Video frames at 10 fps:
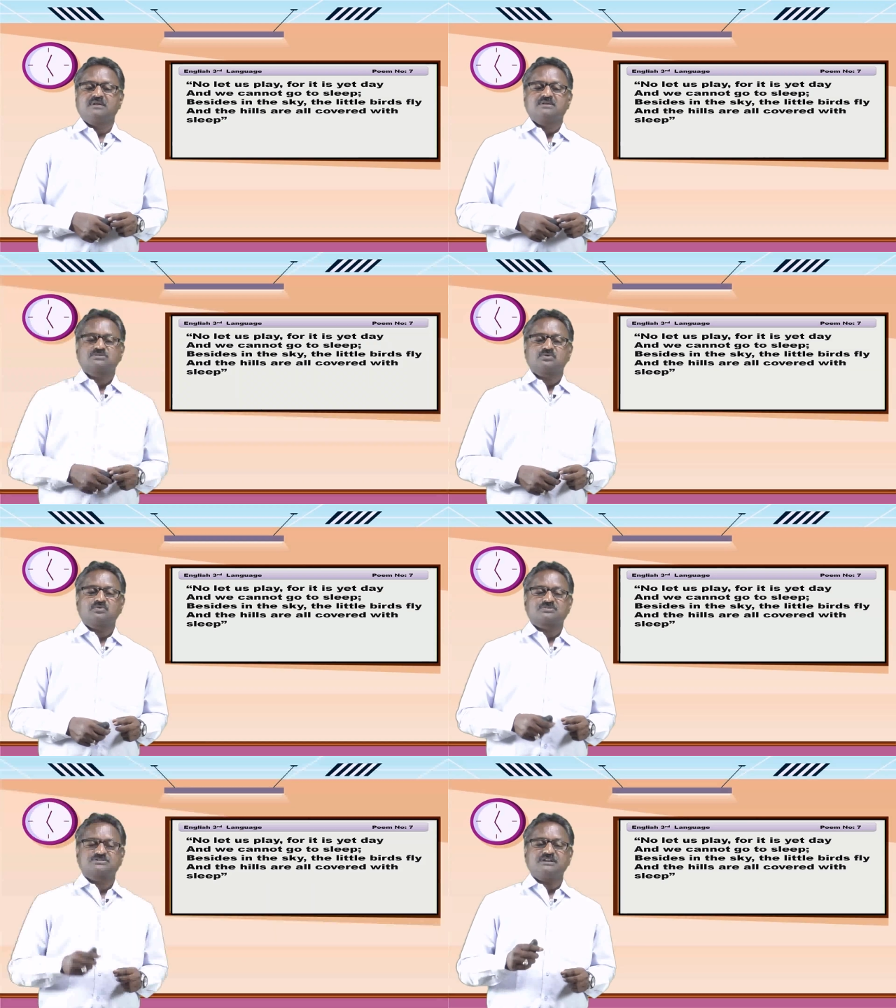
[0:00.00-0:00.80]
So
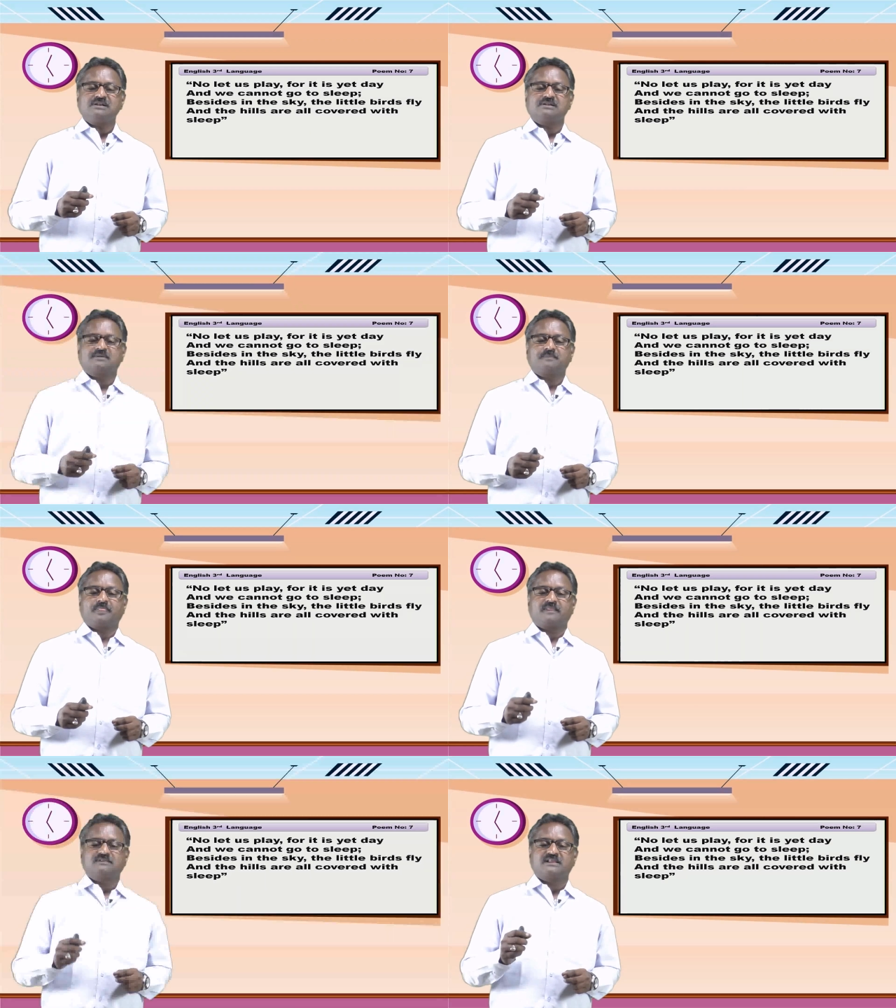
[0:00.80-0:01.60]
still
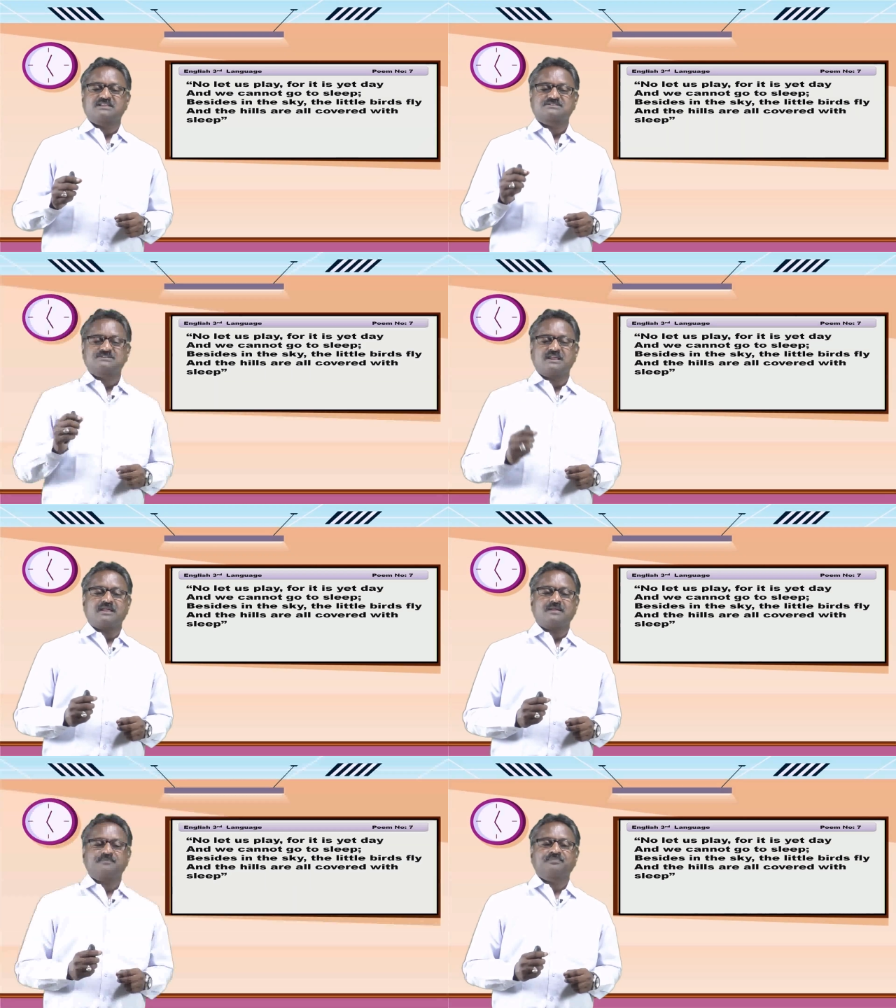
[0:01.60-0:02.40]
there is day,
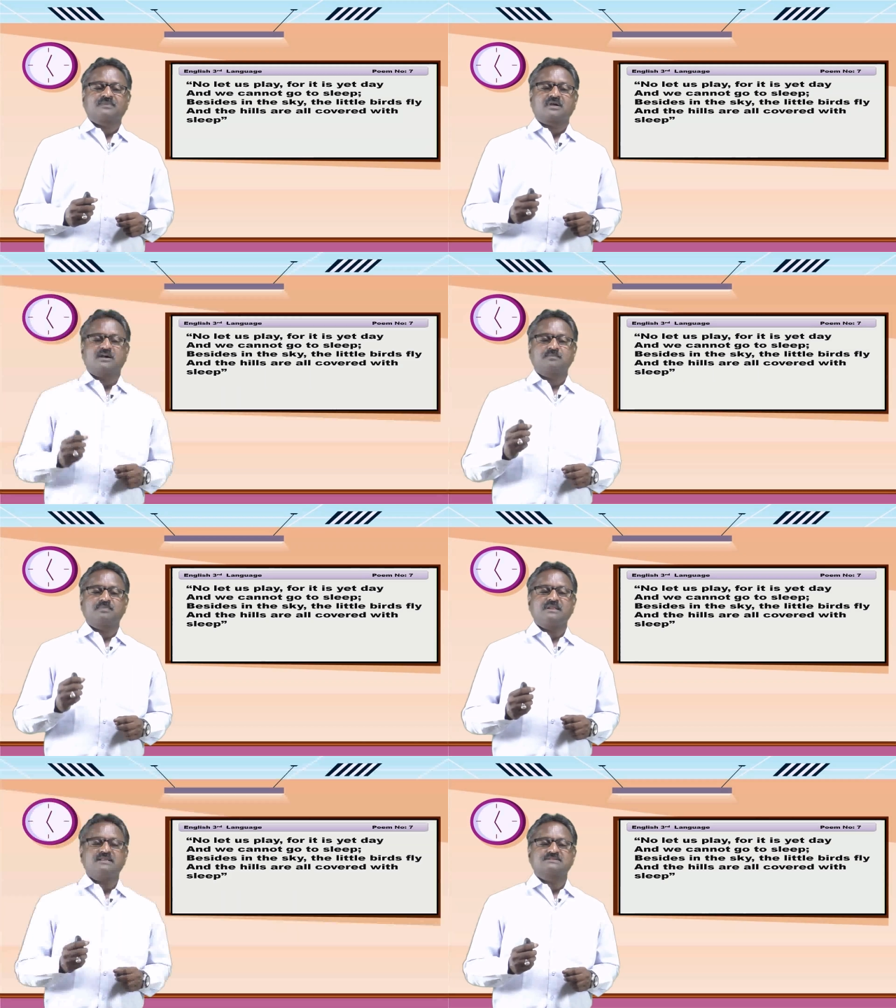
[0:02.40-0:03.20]
and
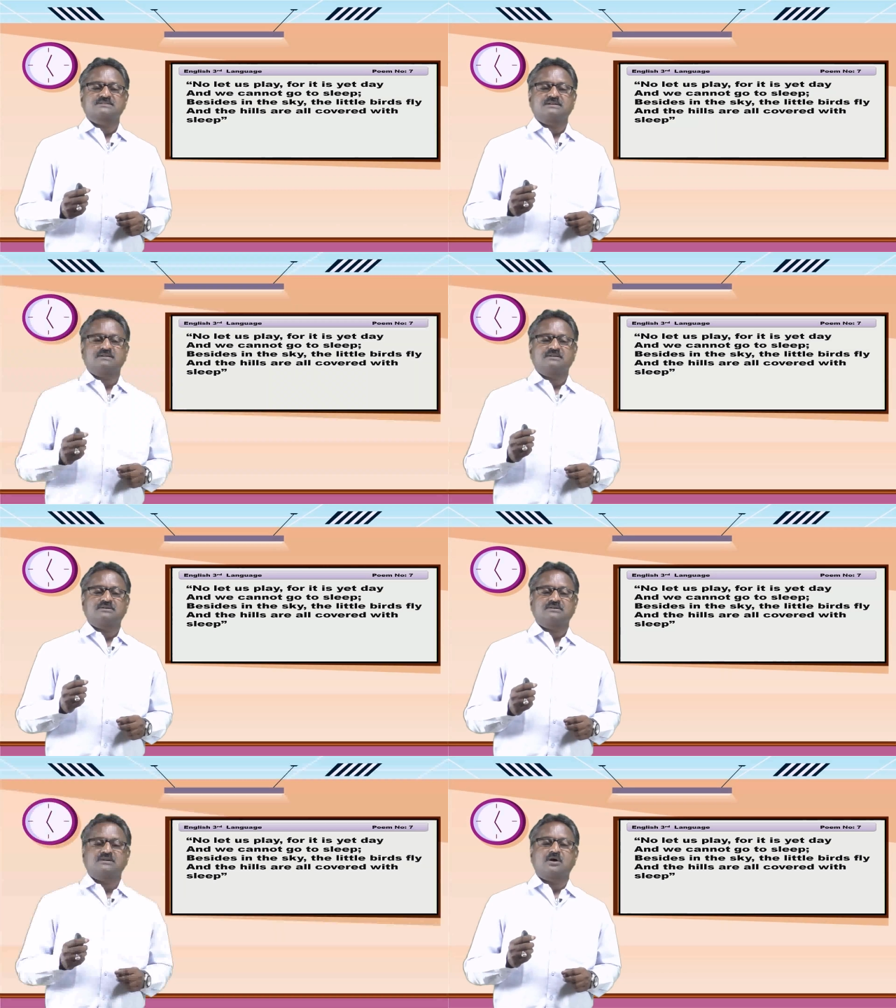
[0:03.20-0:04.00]
please
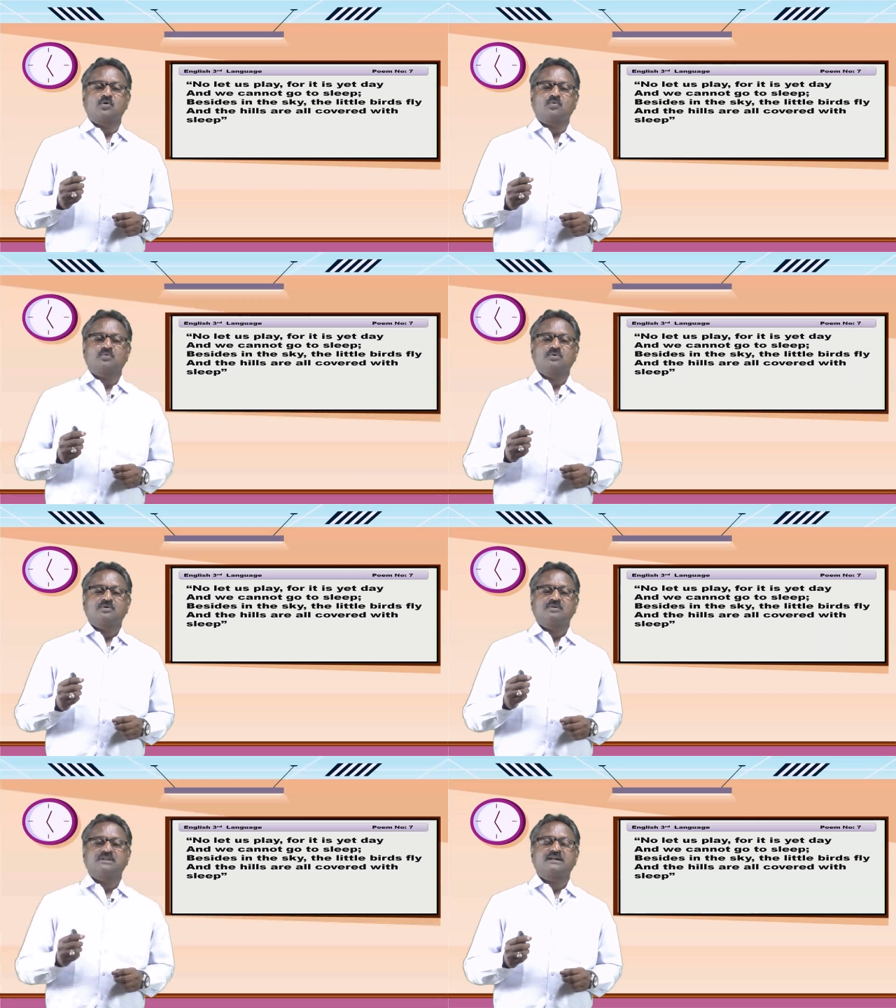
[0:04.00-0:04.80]
now
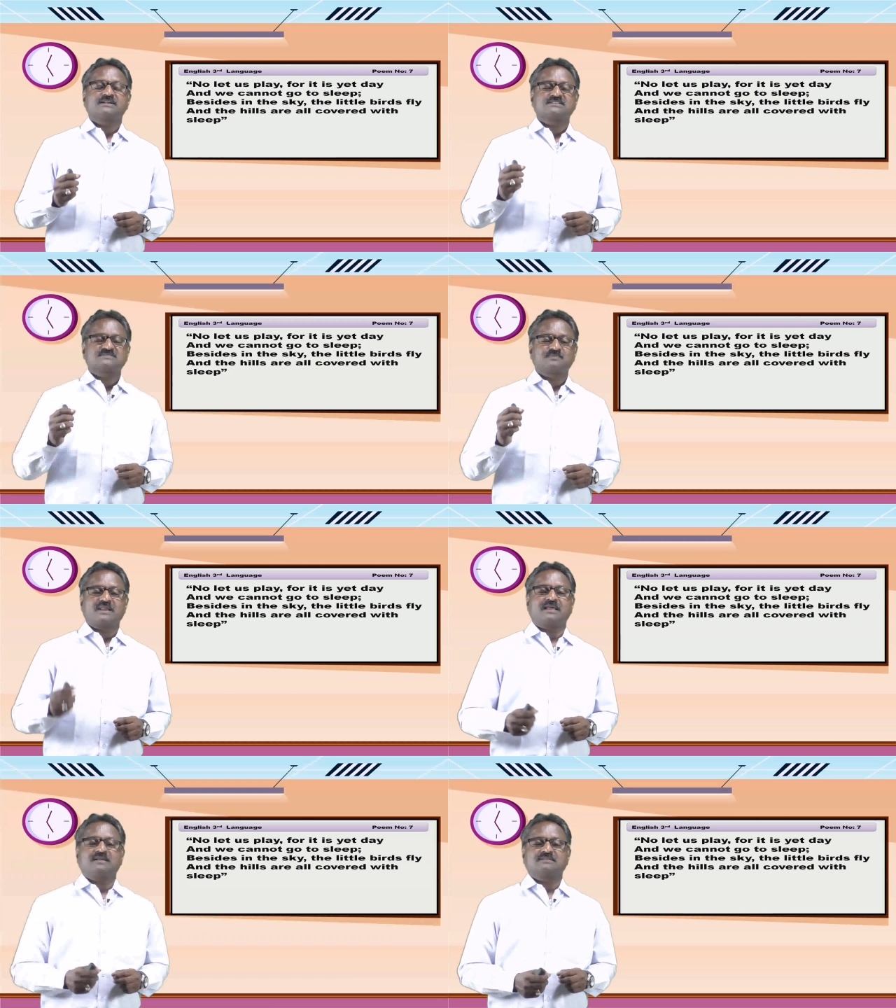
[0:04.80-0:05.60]
let us
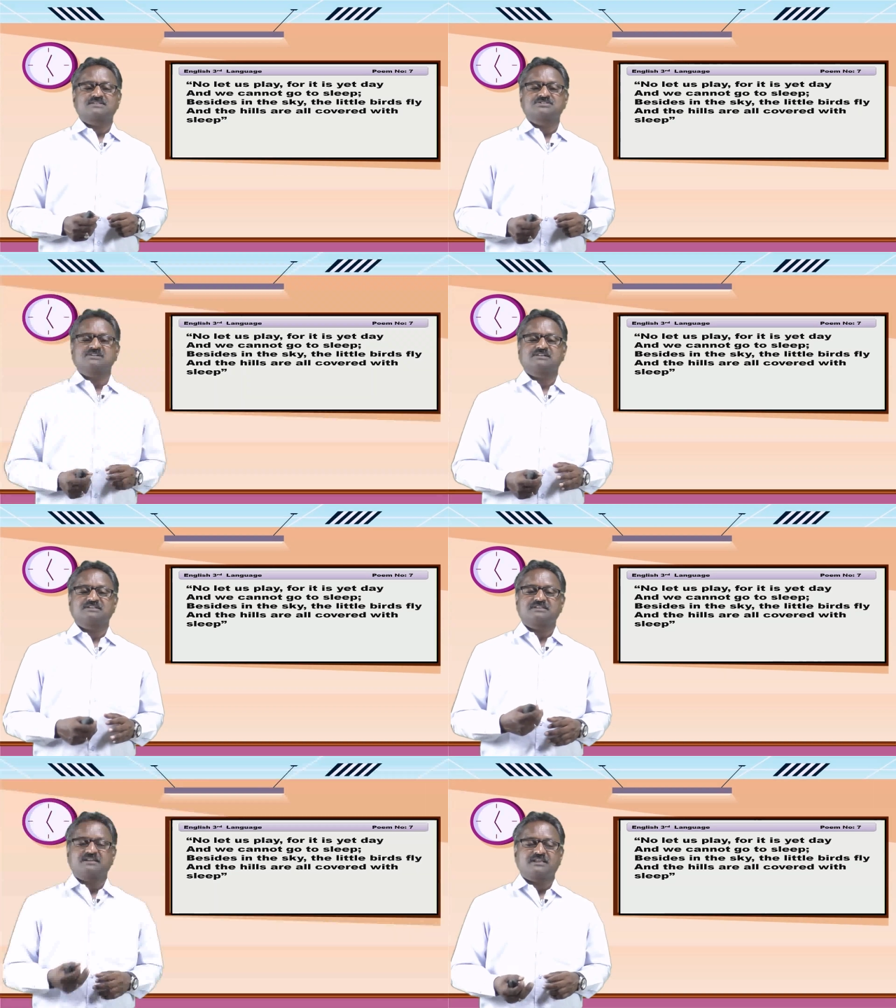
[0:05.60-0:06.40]
play. The children,
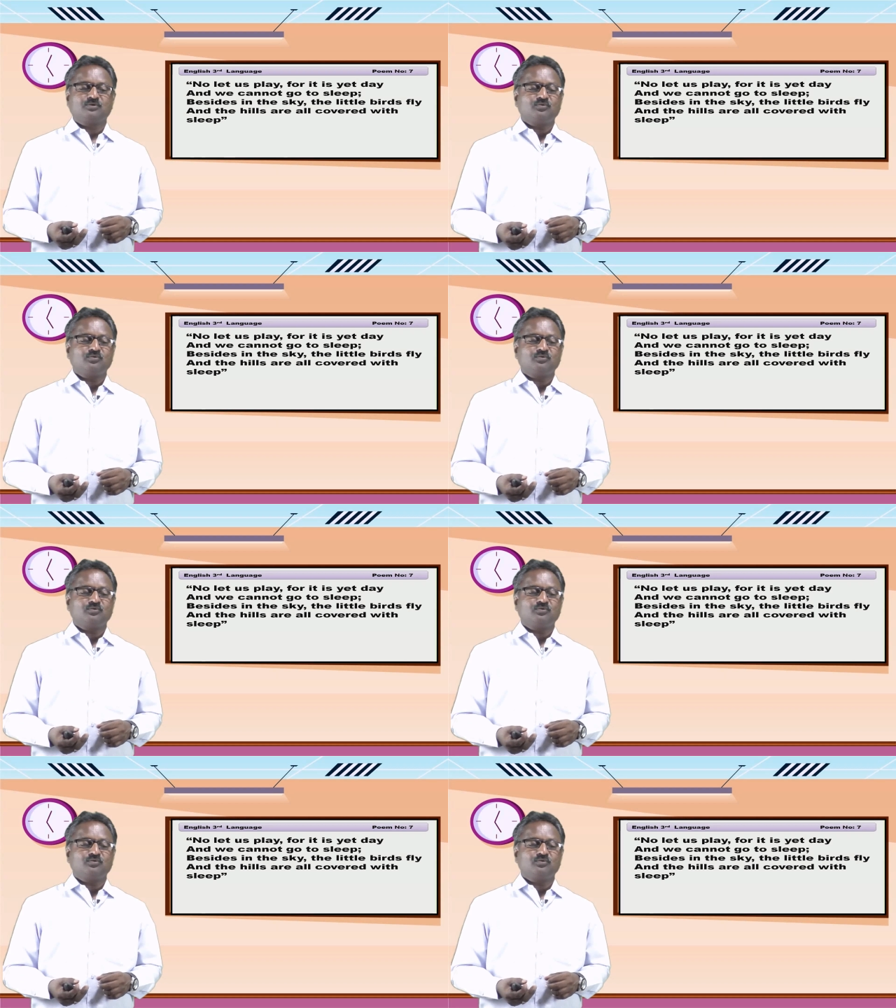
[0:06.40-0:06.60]
they give